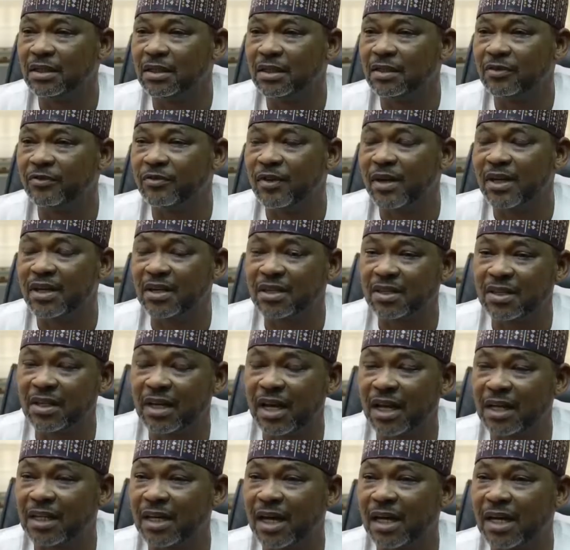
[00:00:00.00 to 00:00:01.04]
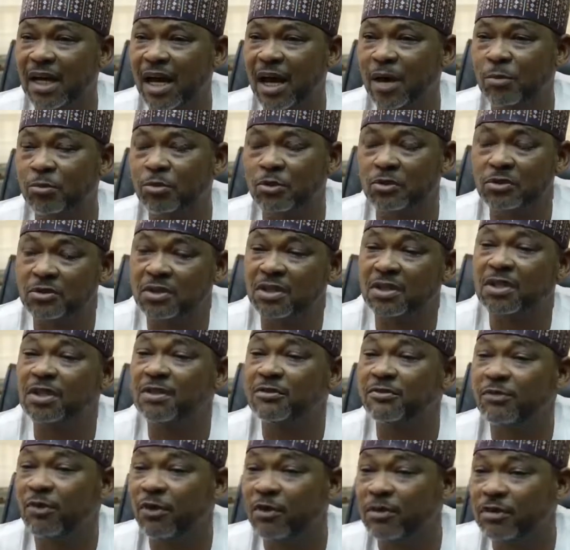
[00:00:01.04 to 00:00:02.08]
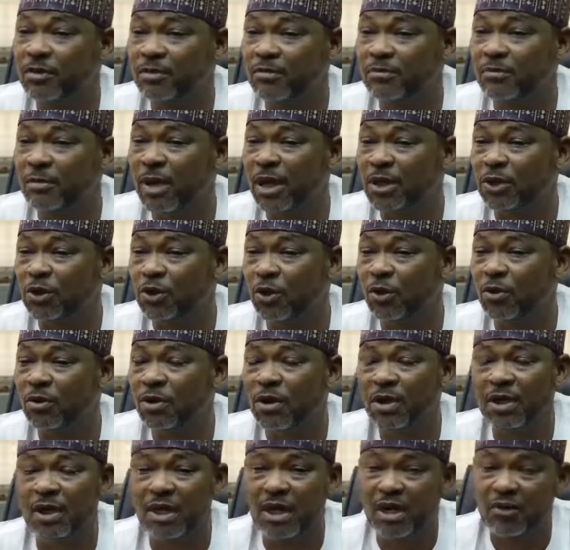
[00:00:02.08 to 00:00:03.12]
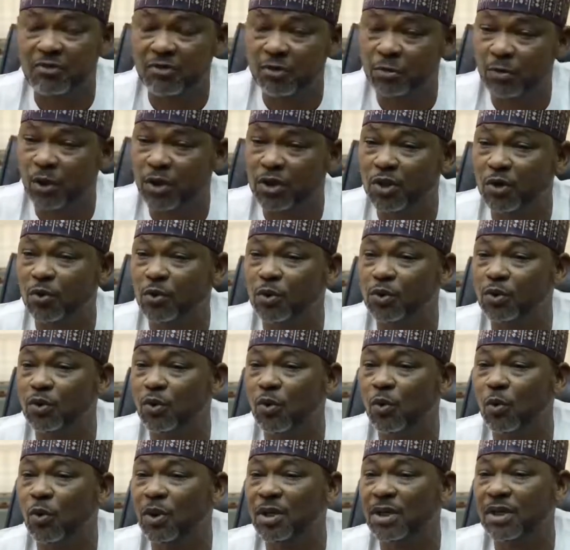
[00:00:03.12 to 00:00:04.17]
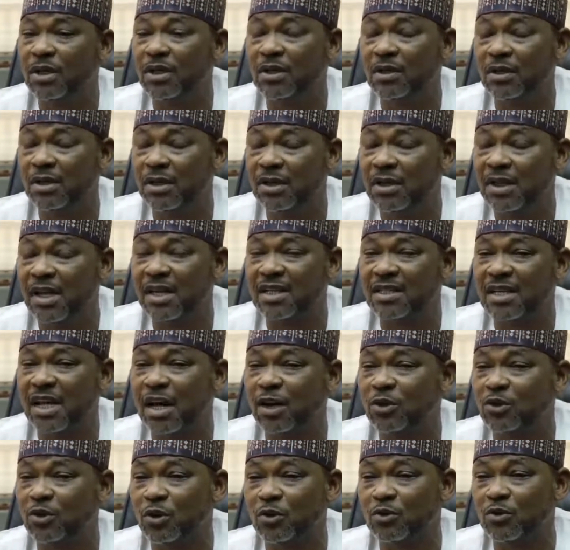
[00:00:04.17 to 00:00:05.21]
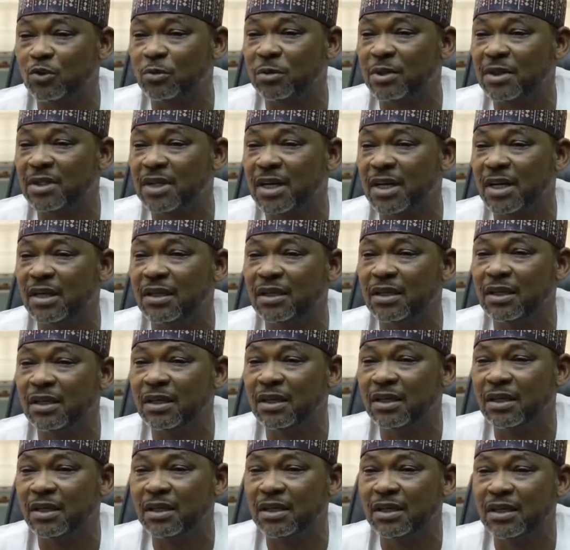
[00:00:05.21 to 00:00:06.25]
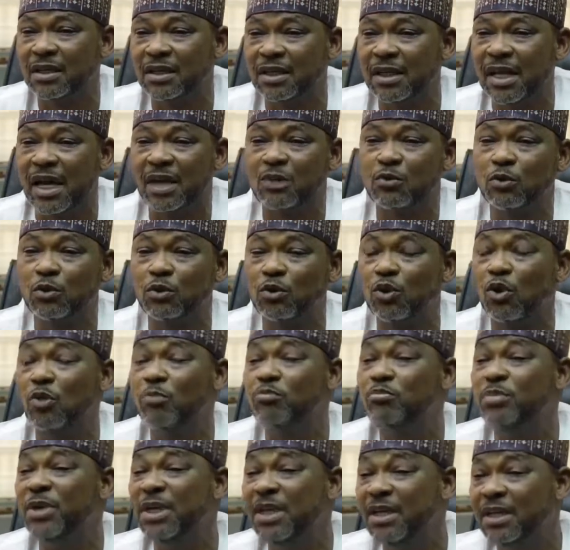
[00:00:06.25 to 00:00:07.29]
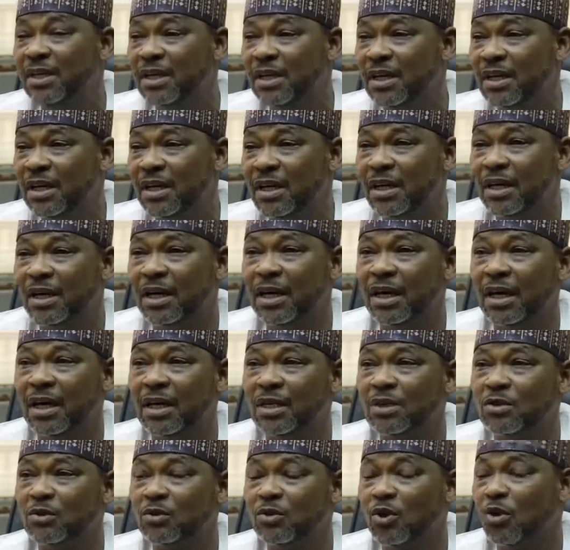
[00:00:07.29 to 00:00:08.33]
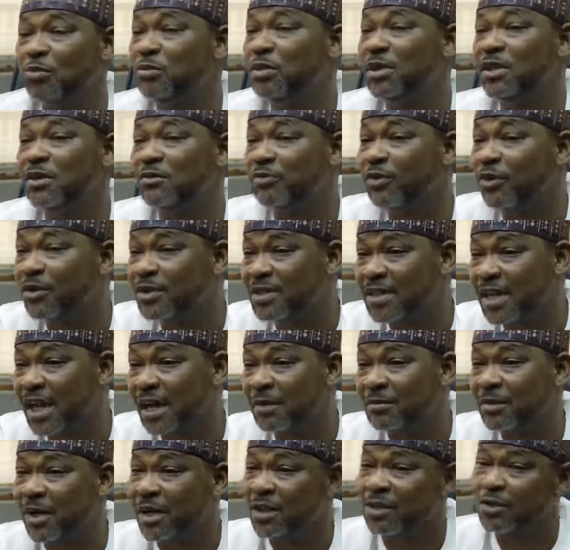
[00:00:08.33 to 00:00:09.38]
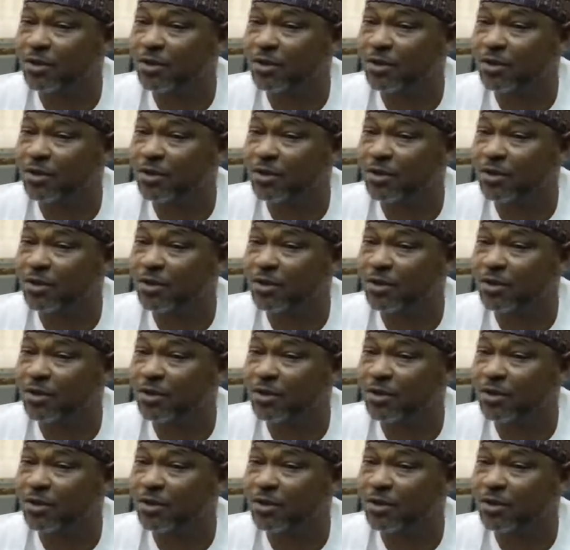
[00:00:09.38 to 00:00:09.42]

if anything like that happens, it is force majeure. Everybody will know what the next action to be taken. That will not be, it will not be the first time that